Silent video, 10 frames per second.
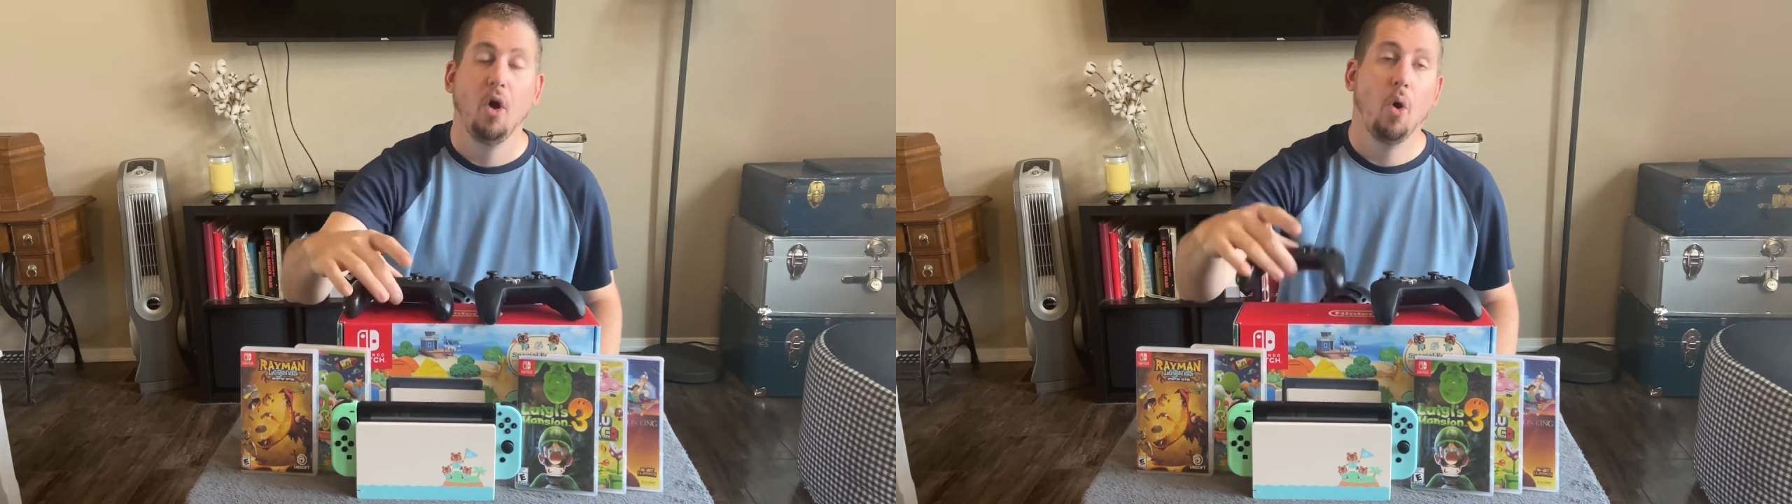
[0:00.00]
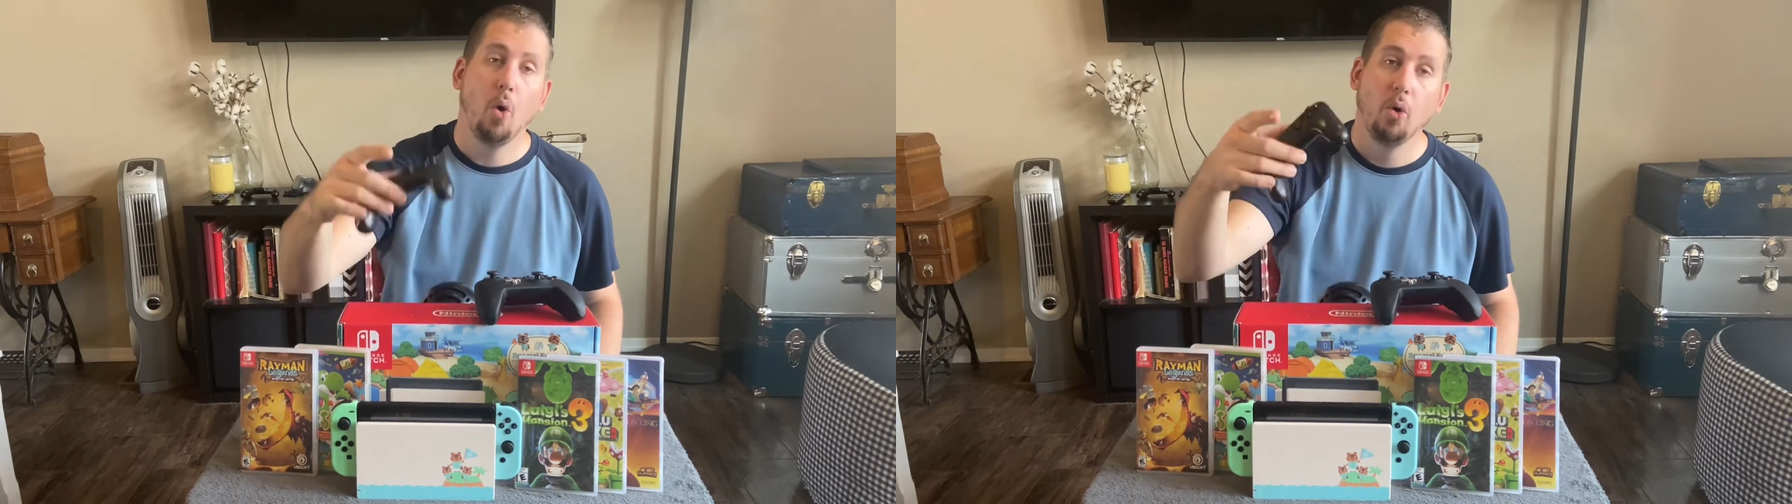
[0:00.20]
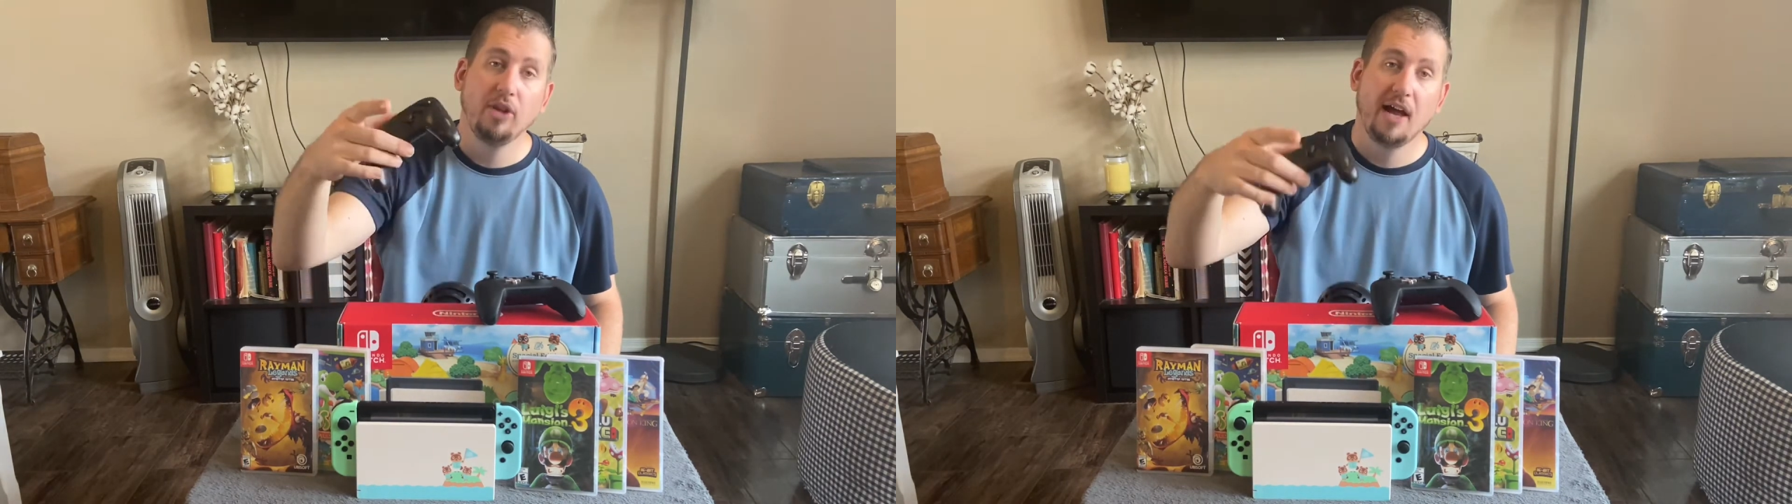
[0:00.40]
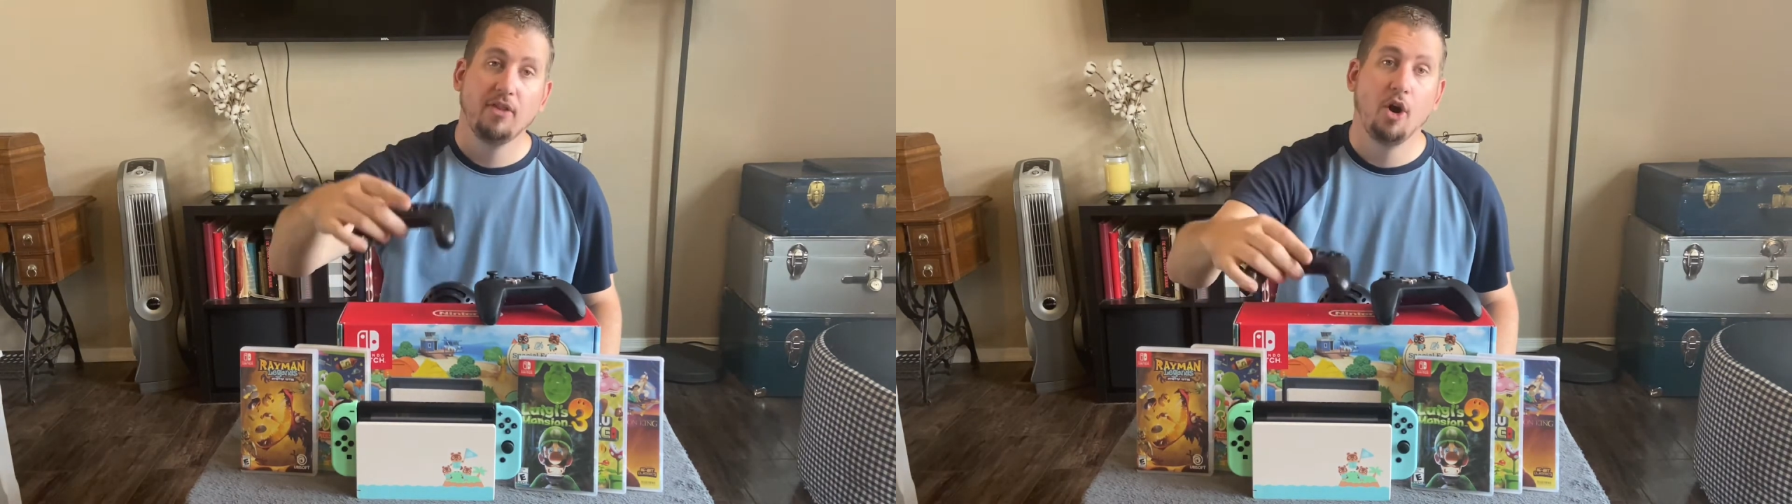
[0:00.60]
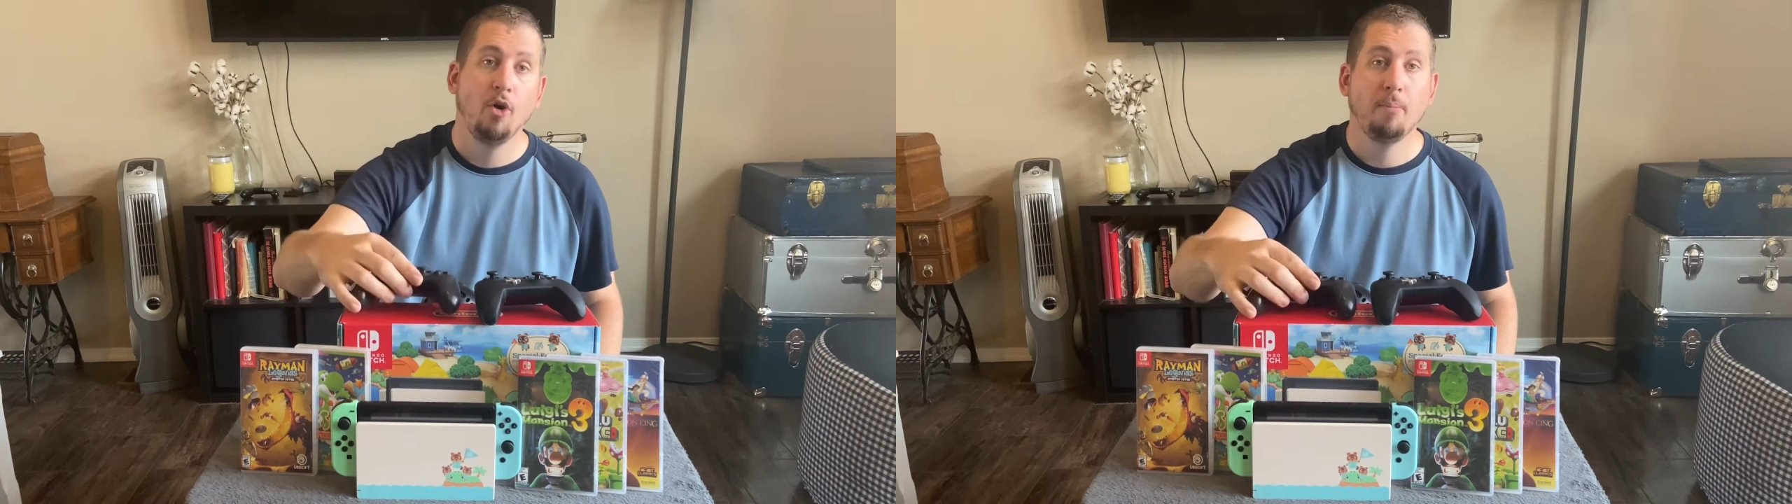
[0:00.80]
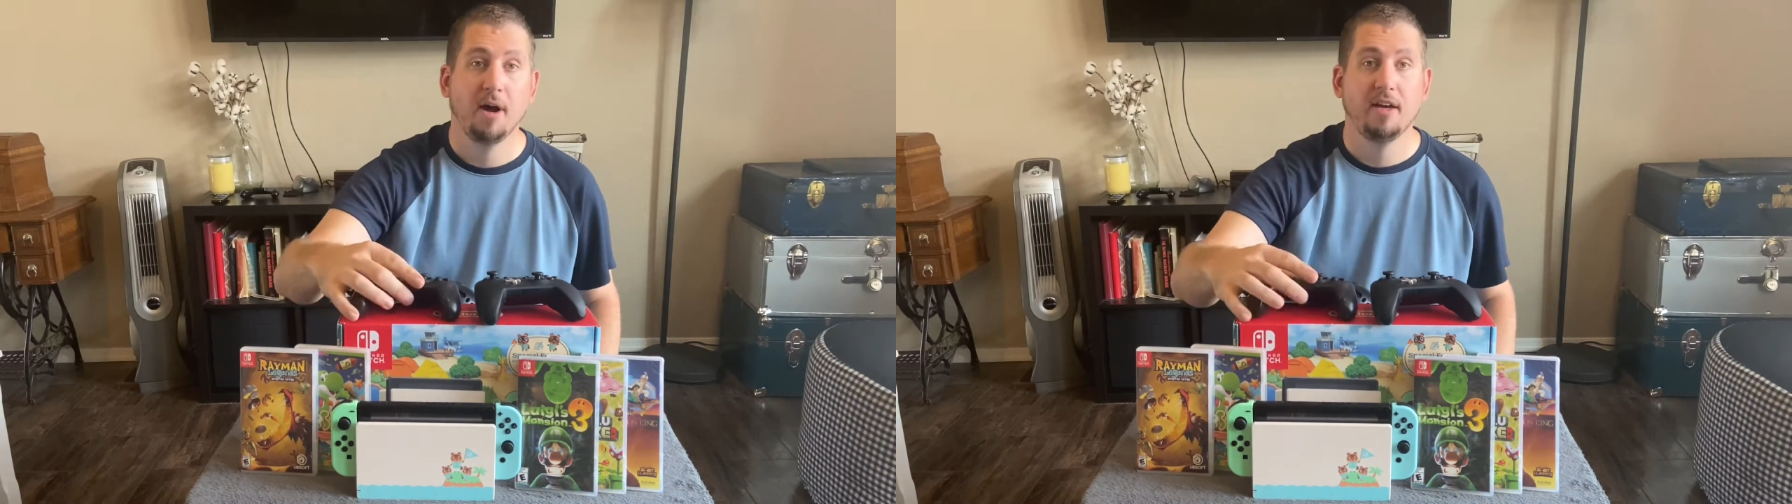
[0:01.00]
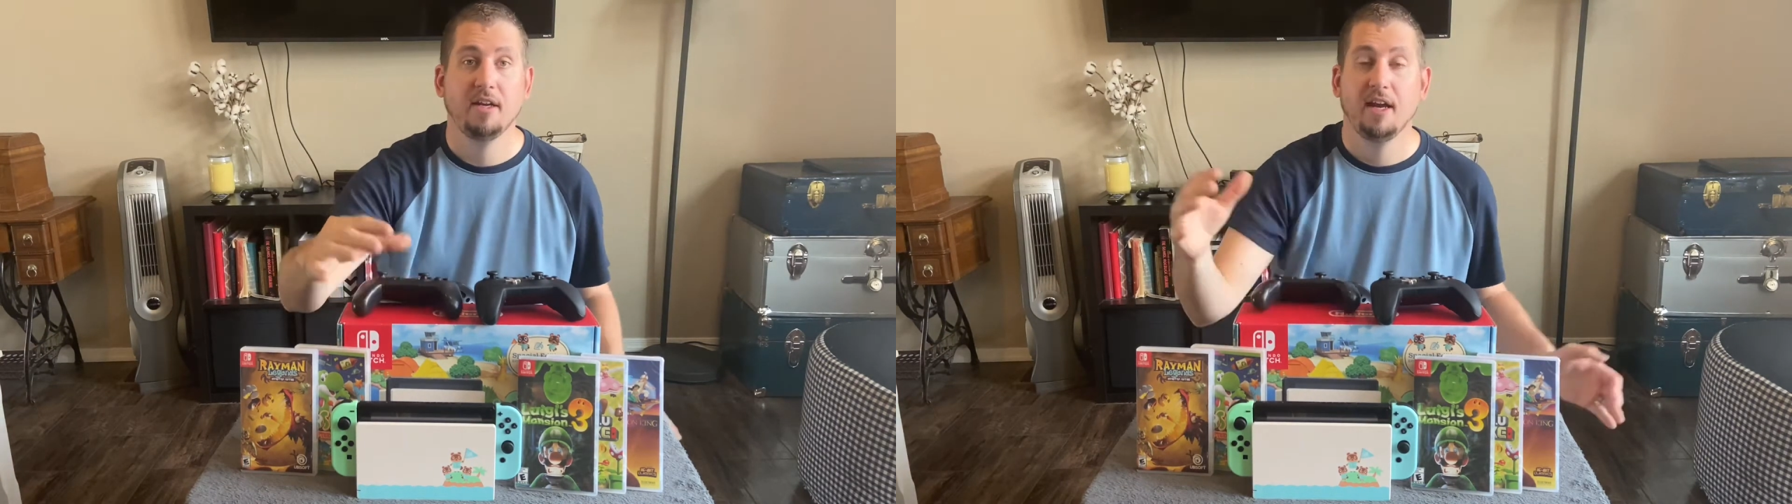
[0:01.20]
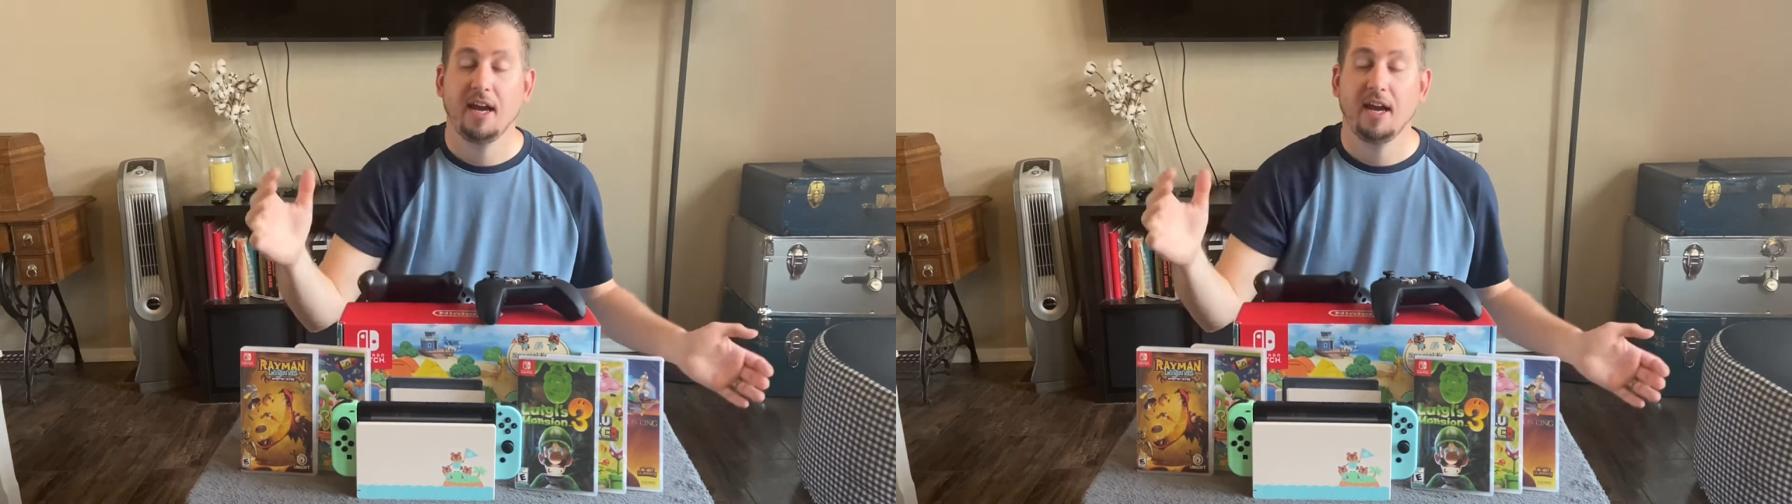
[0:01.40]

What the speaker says: hold down the home button,